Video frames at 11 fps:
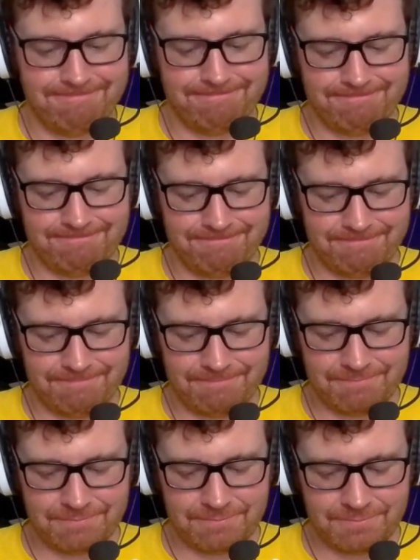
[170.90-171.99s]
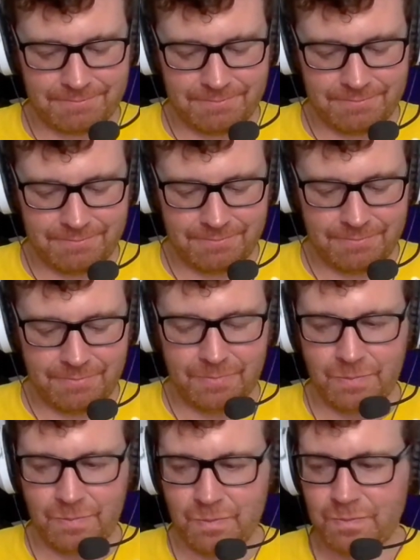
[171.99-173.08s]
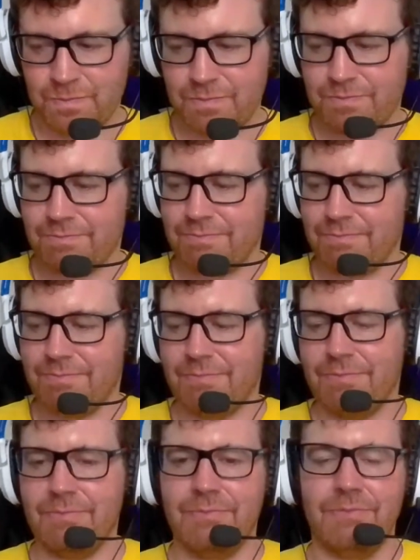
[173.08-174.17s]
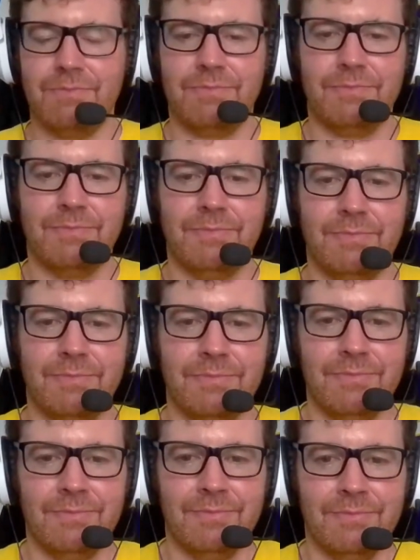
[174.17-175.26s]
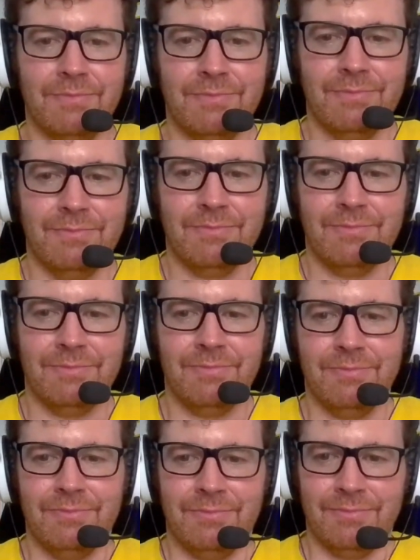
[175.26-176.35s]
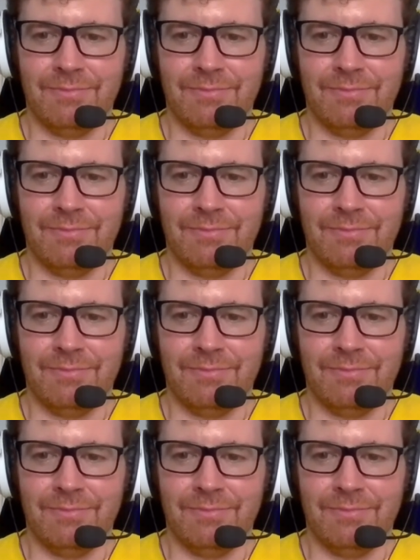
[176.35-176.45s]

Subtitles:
This person isn't speaking.